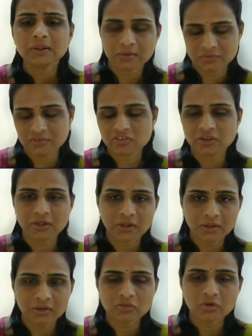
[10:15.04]
60
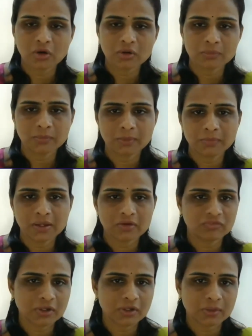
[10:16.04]
days or maybe
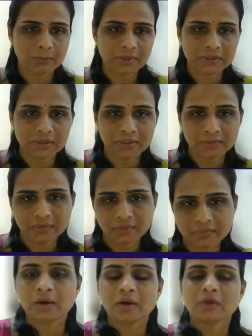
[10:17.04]
after a month like
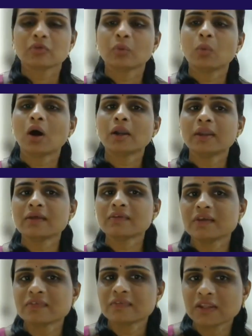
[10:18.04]
this. So what does
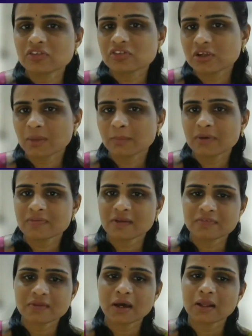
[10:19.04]
this Nishkrama
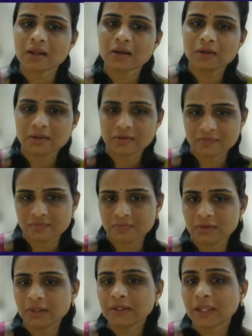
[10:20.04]
Samskara does?
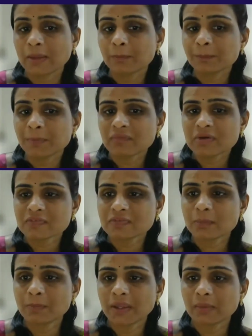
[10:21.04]
It empowers
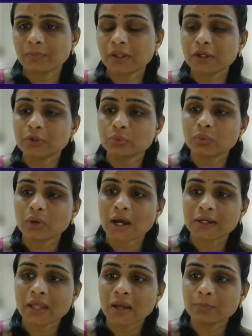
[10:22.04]
the baby to
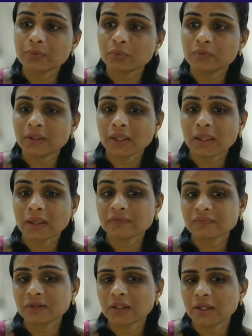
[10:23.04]
adapt to the
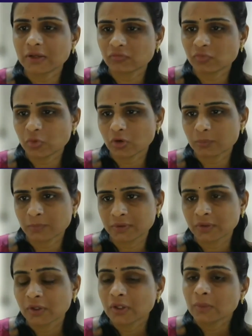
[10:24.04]
external environment.
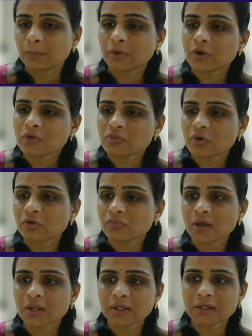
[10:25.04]
Because so
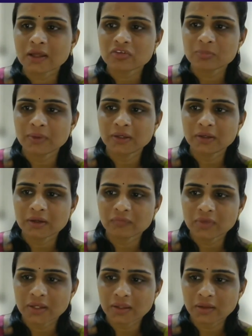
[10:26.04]
far it has been in a
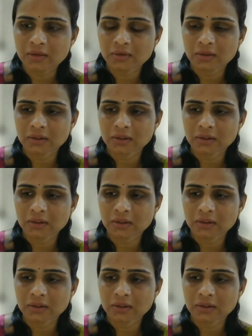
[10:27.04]
very